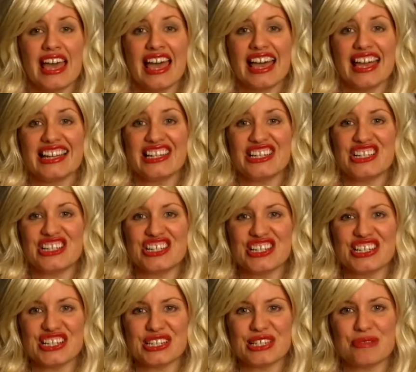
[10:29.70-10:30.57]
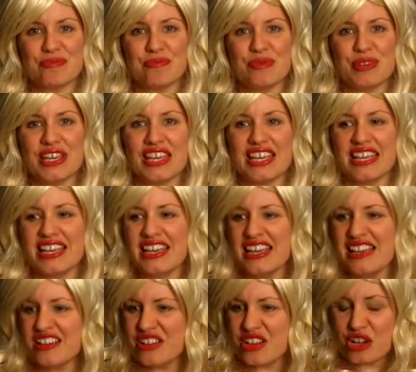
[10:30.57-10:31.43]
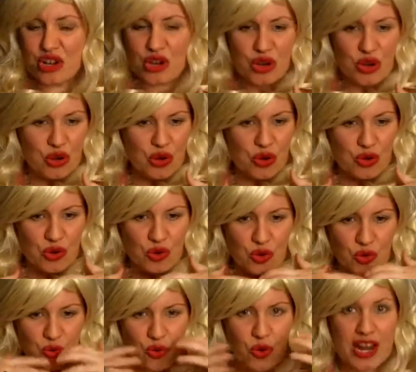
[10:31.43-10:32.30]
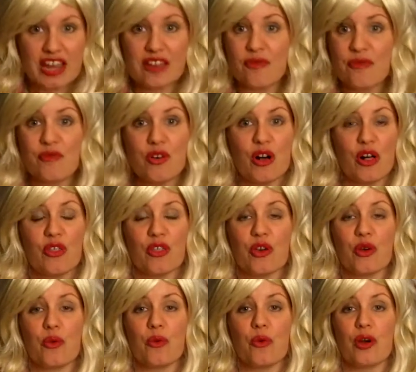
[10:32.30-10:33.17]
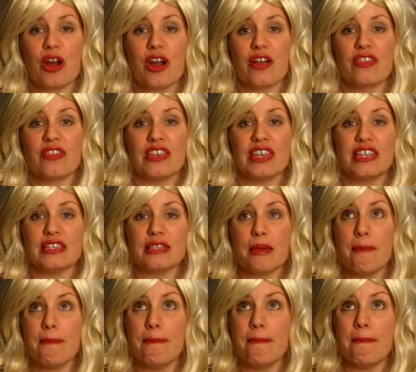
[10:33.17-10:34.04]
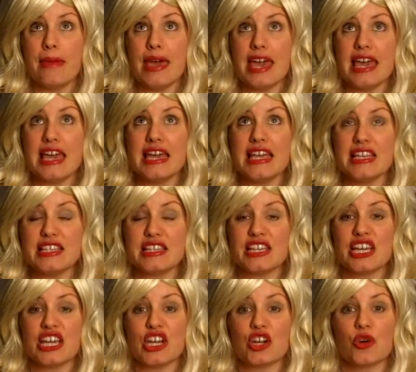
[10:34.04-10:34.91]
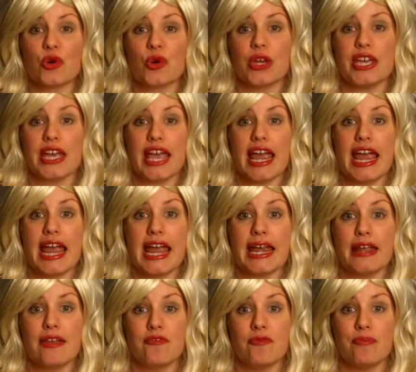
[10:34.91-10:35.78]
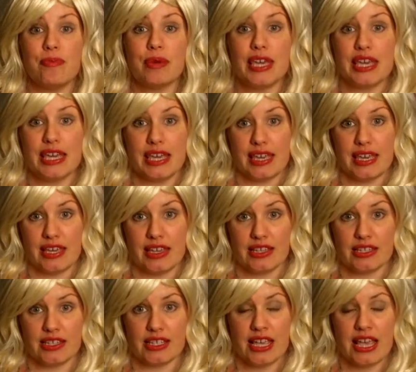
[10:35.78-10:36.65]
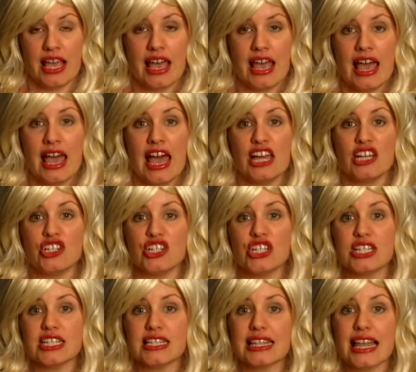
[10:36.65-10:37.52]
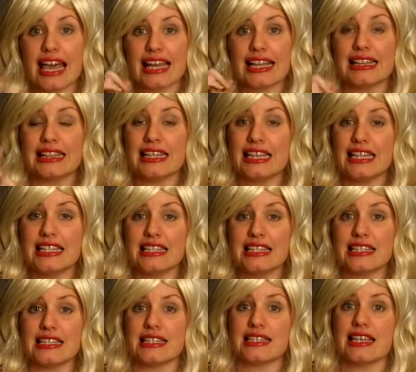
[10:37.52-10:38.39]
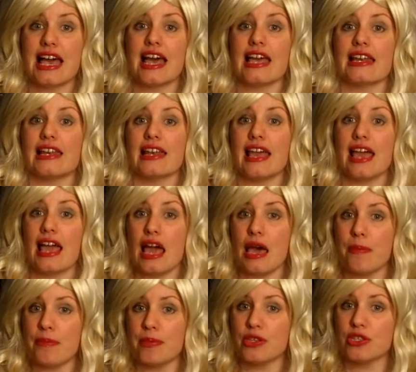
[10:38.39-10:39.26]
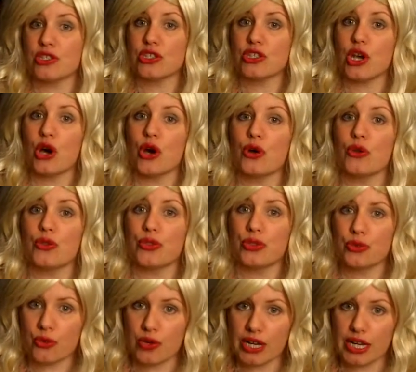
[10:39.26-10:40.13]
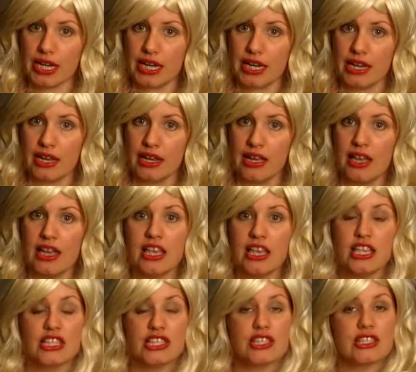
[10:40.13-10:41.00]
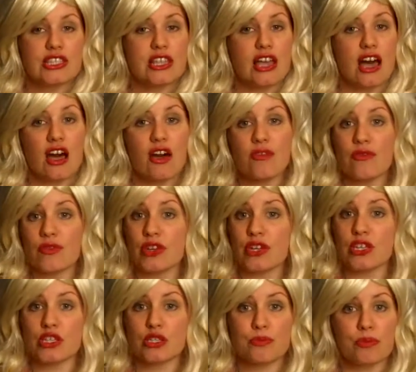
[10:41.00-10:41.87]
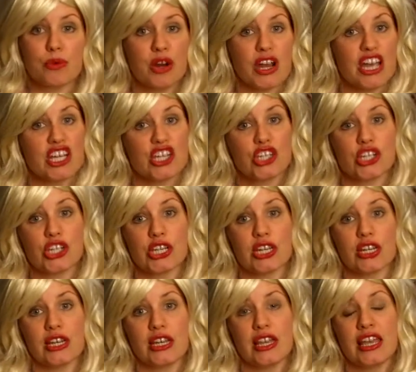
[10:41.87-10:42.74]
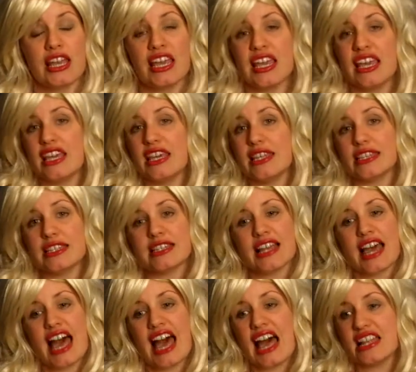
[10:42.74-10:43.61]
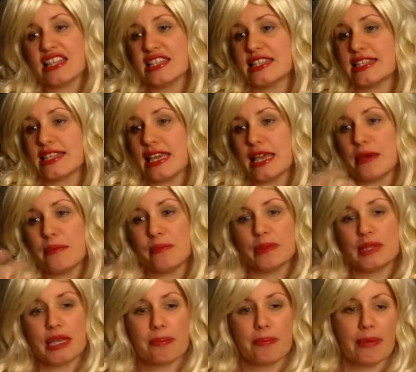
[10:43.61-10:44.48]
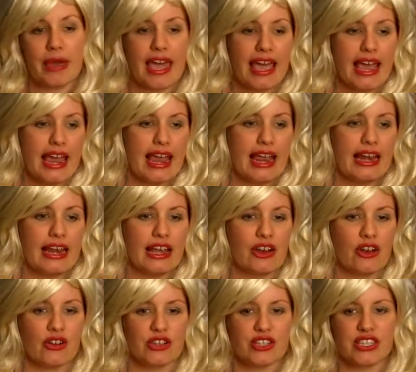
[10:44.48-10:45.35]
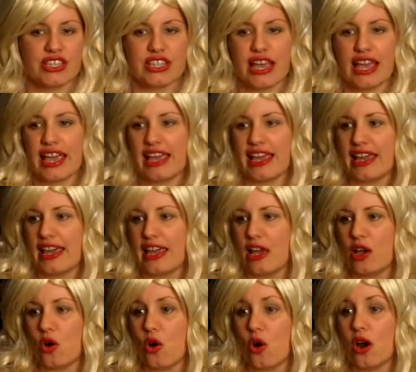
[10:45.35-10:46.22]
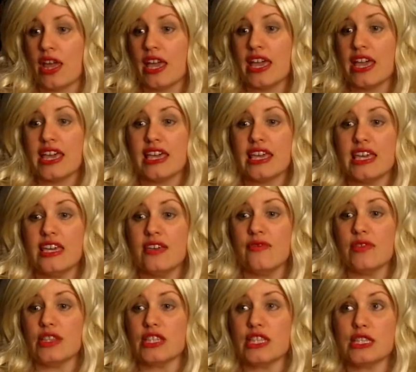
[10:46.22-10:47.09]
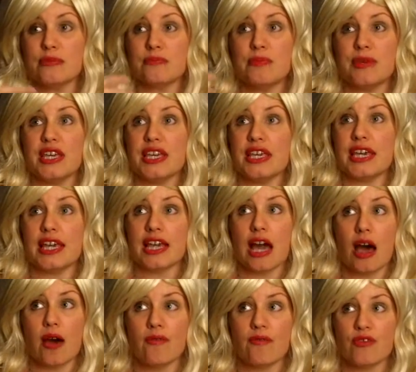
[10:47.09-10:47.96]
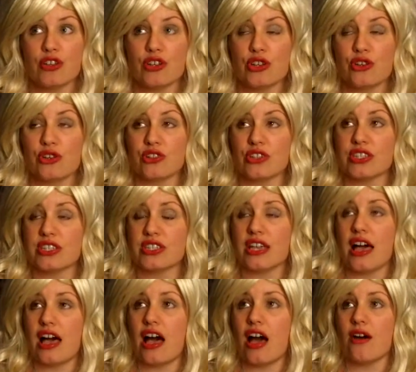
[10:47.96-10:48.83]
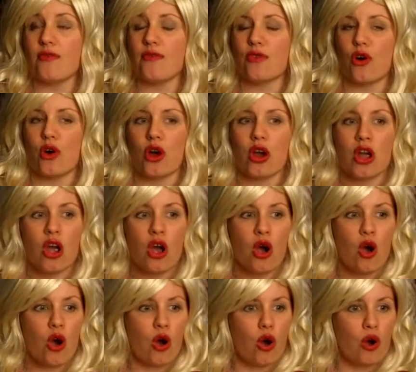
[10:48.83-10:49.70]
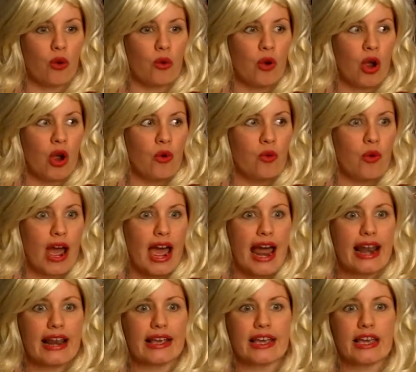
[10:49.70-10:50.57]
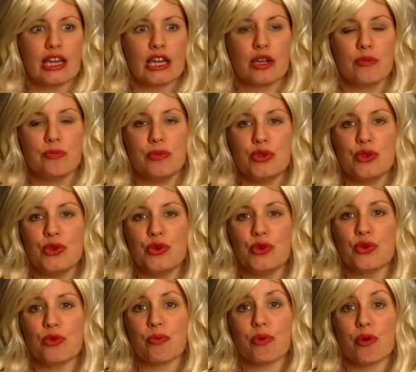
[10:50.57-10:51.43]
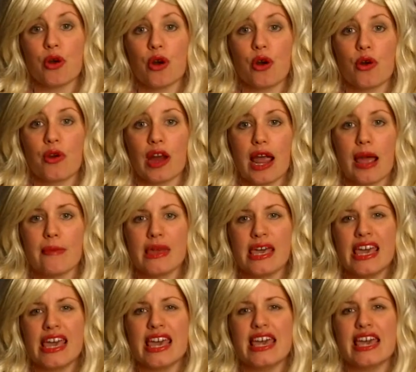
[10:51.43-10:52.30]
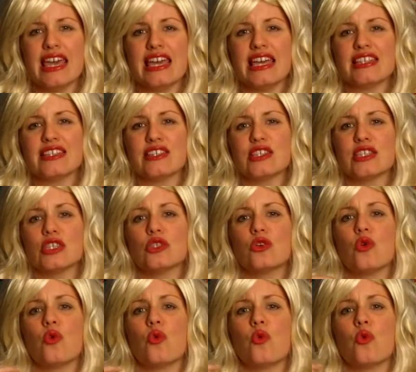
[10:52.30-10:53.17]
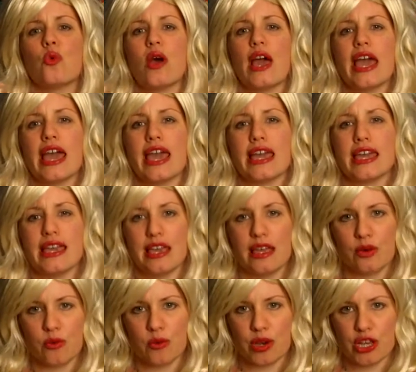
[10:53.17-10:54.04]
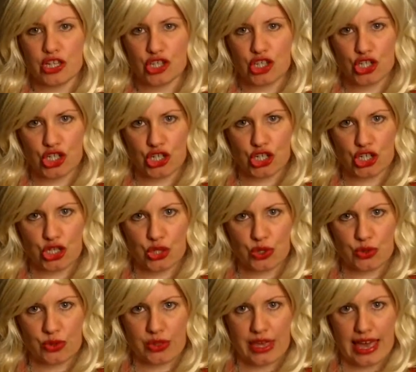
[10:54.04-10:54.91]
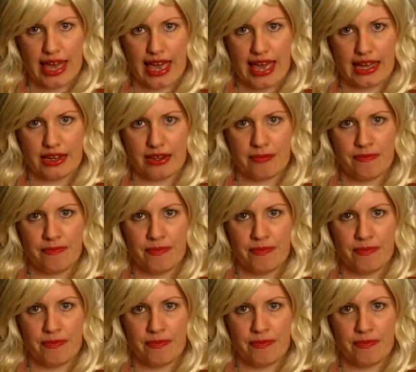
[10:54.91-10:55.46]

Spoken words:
and just be grateful that we're these amazing creative beings. And just like Lindsay said in episode 3, self-expression, it's not simply painting or singing or even speaking up for yourself or writing a computer program. It's the way in which you do that,